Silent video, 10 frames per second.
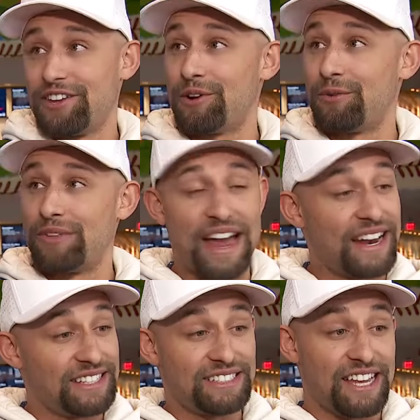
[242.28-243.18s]
you know
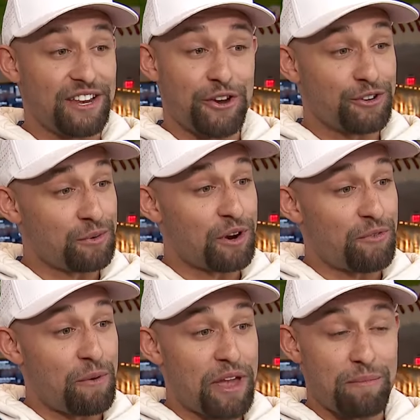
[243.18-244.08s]
nine ten years
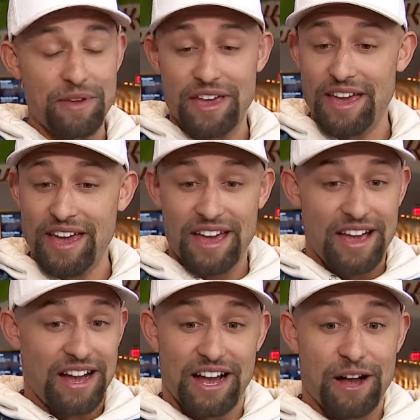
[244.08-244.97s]
whatever it may be
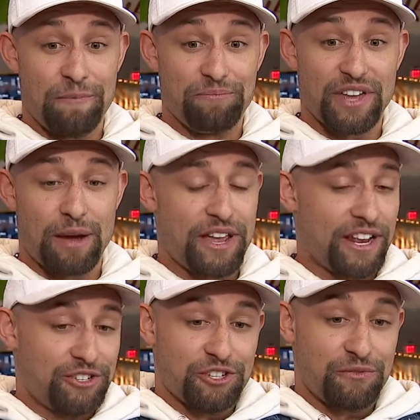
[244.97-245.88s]
uh, I mean,
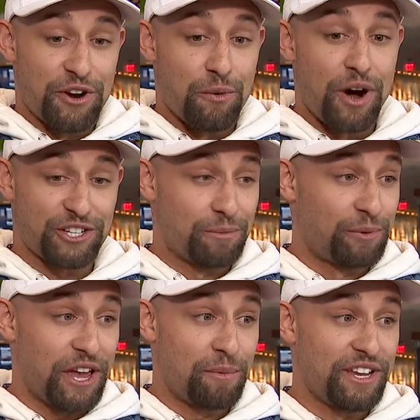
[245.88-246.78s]
it's just fun to watch him
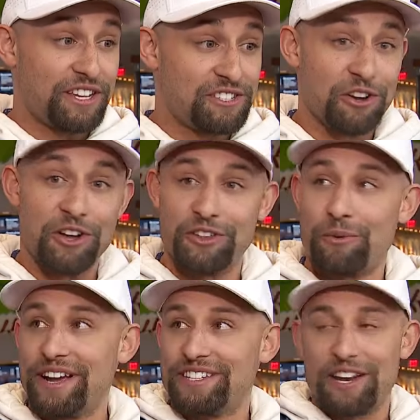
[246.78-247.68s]
play, but he's still on the
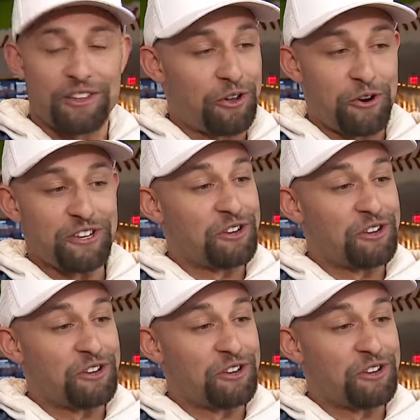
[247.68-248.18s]
right side of 30.